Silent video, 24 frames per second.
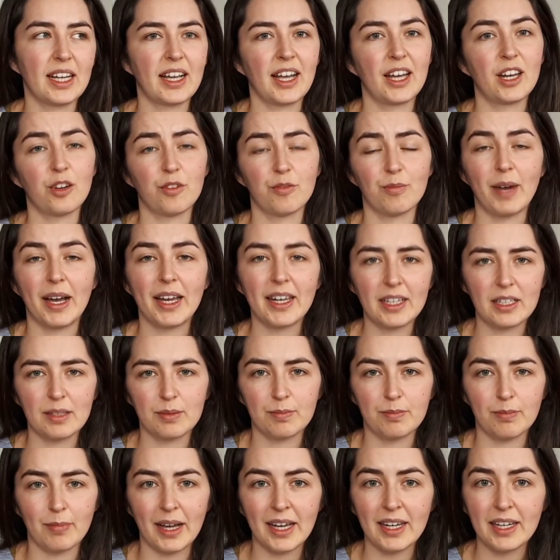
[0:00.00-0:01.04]
kind of
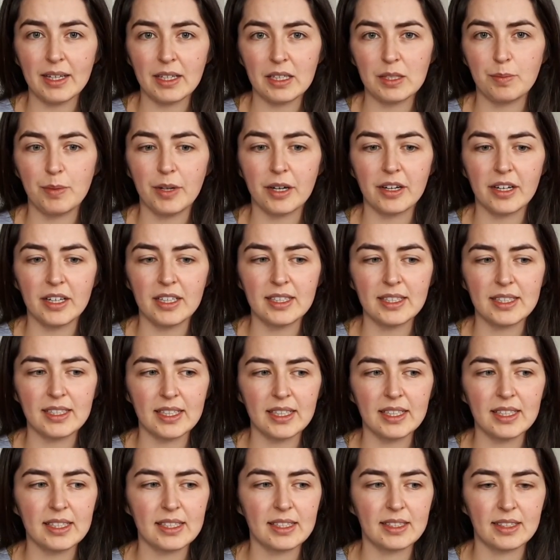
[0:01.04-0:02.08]
mine
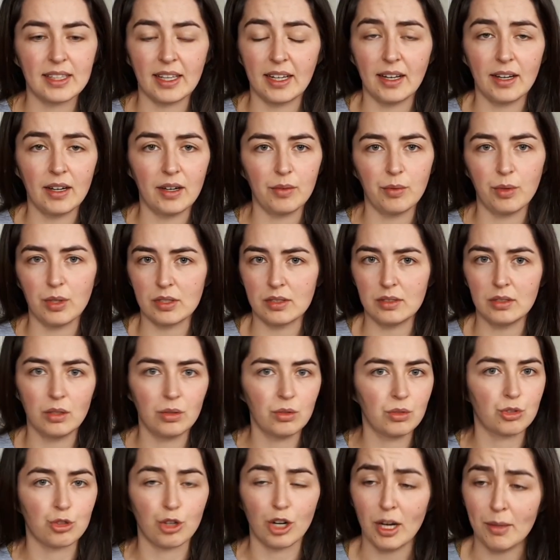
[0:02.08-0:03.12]
experiences. There was no
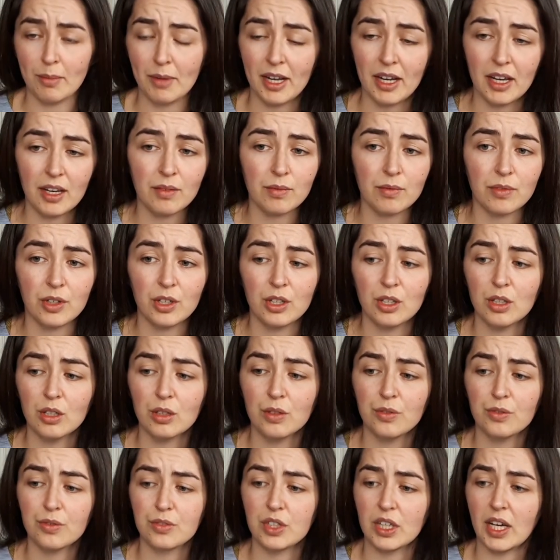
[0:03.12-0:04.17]
drama
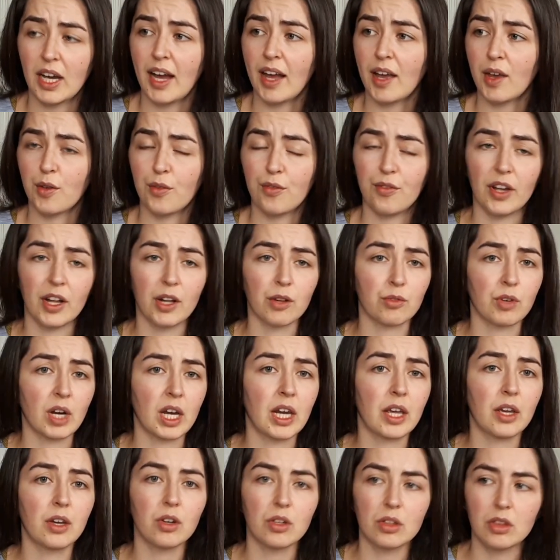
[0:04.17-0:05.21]
involved. I felt
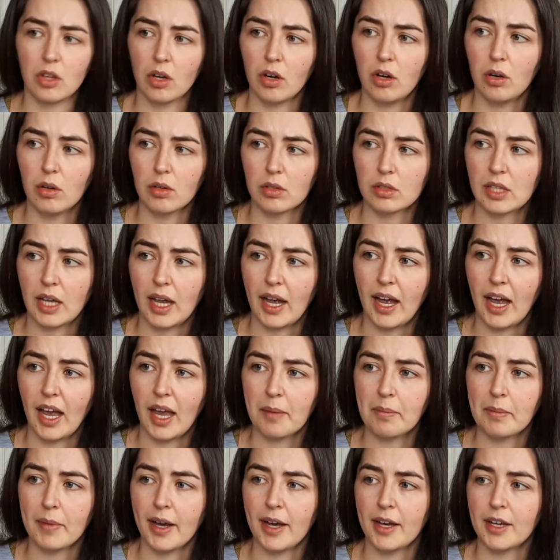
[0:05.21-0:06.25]
really good the whole
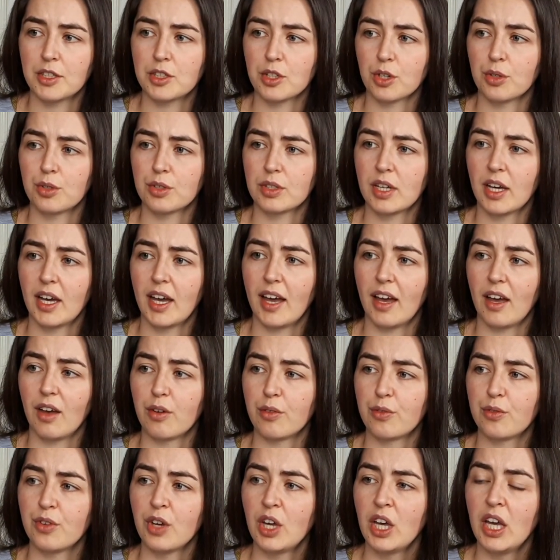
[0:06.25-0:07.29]
time. I don't have